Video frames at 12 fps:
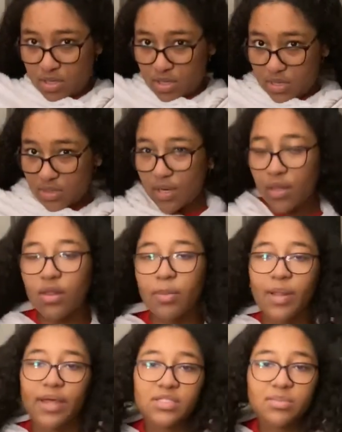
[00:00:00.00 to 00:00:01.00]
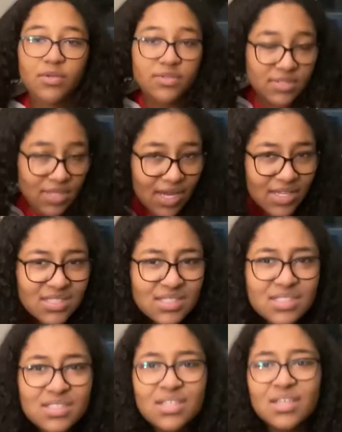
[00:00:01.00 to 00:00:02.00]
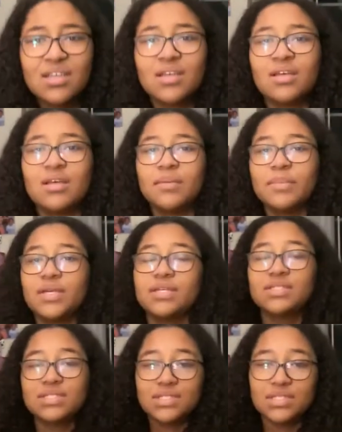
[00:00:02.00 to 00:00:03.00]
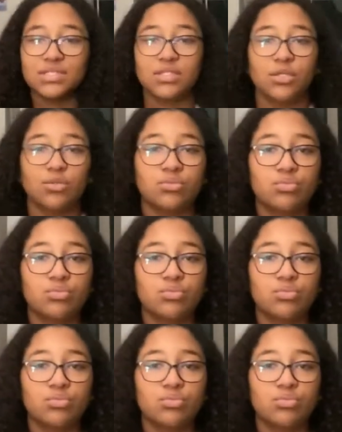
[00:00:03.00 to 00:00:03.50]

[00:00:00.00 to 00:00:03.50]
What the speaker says: and then I will apply it to both sides because it's easier.